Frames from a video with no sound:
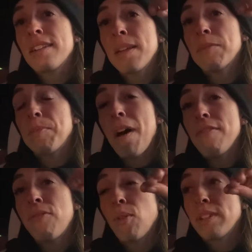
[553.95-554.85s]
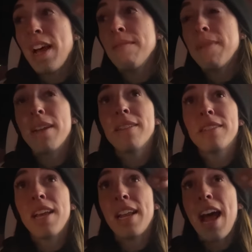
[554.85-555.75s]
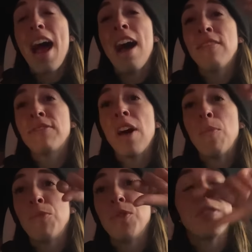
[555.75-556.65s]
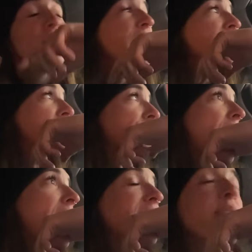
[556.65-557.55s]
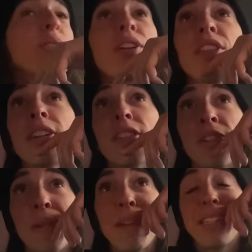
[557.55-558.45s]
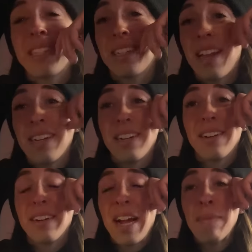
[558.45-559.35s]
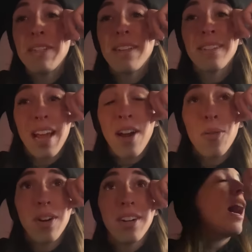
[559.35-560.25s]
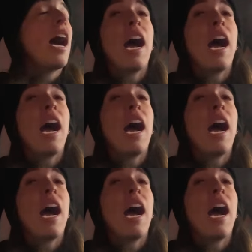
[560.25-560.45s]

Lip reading: same spot for 10 minutes and have not moved an inch. I said it was gonna take 30 minutes to get out of here. Abby says an hour.